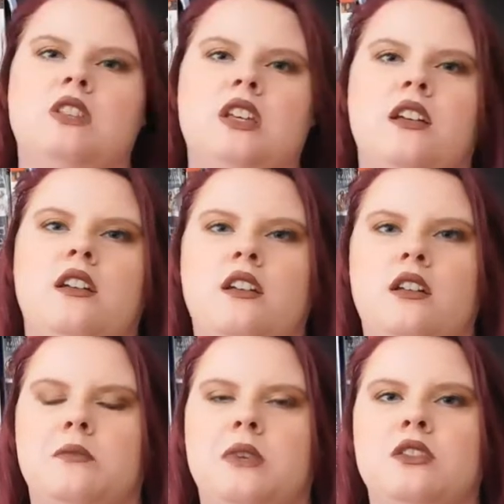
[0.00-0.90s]
The
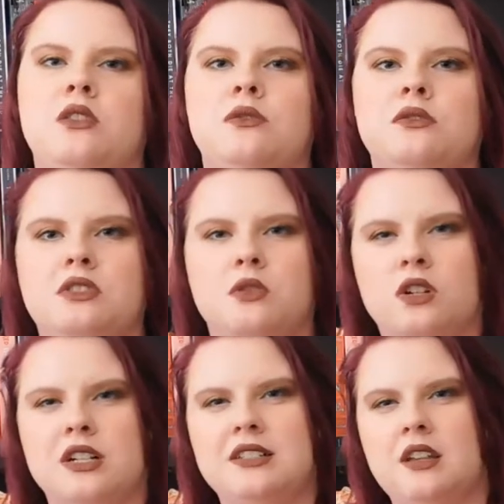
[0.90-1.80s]
untold
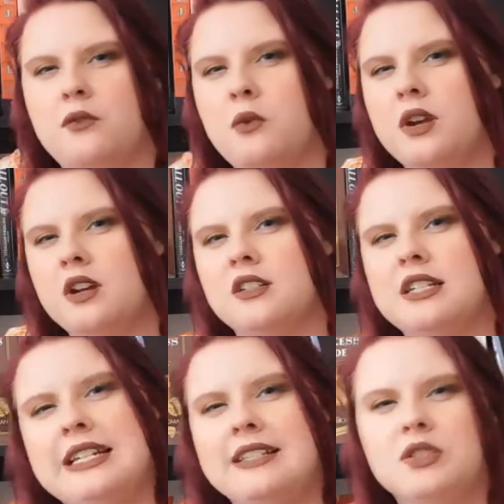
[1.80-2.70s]
stories of queer
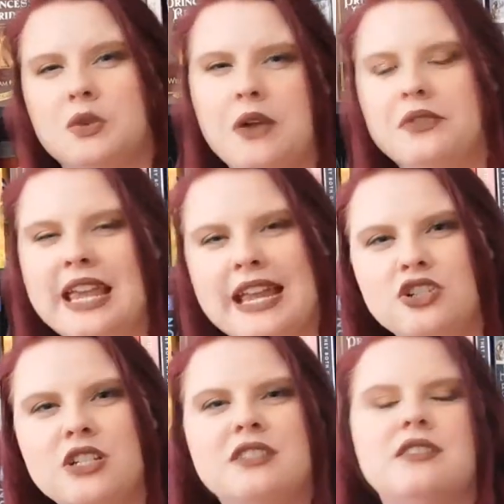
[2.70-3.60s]
teens throughout the
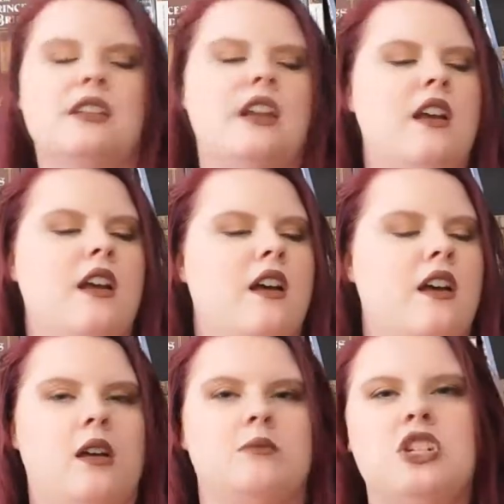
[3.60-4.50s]
ages.
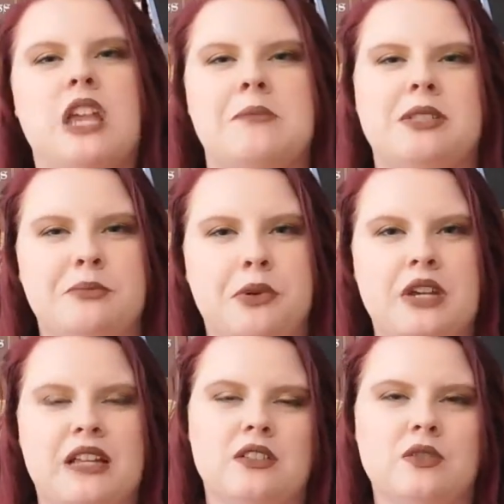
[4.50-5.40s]
She came and
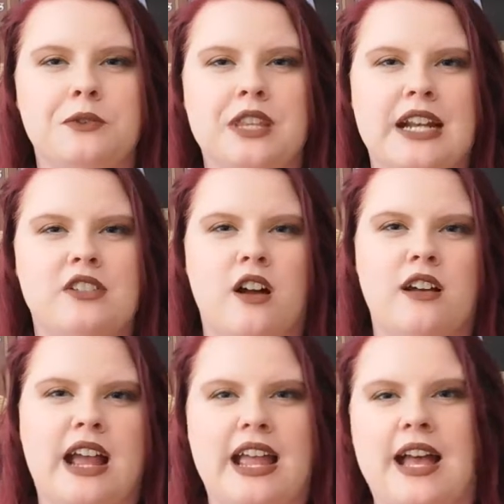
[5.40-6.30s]
spoke at the school that I taught
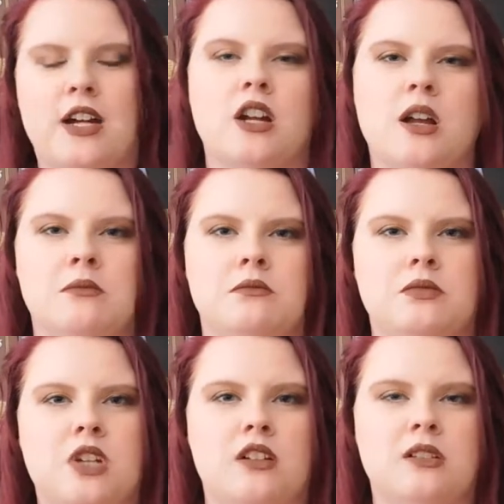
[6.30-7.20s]
at. I had her come
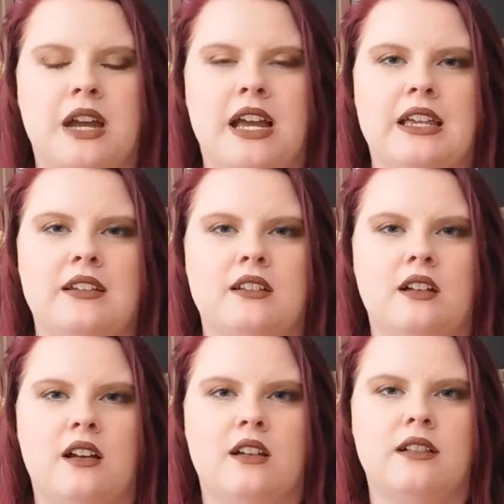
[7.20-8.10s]
talk to my
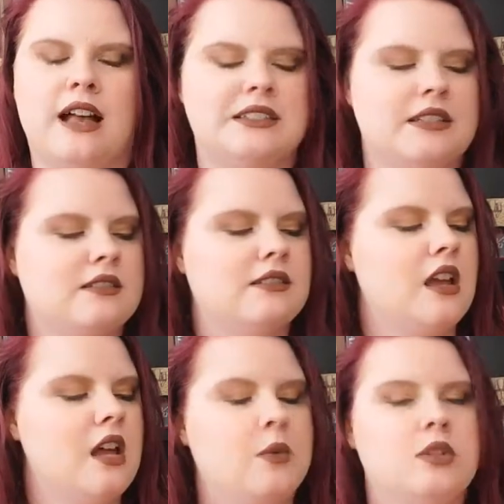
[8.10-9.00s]
classes,
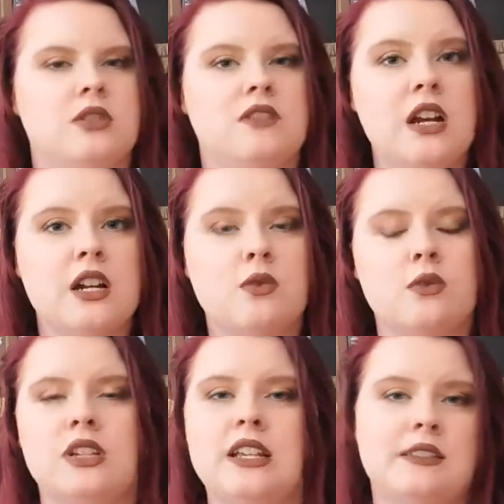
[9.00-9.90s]
which was very
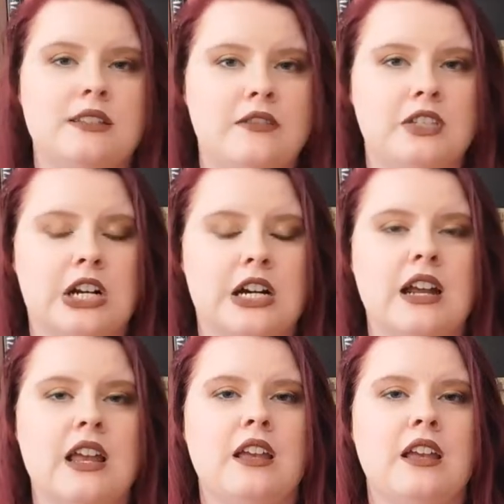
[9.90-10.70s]
cool. The kids loved her,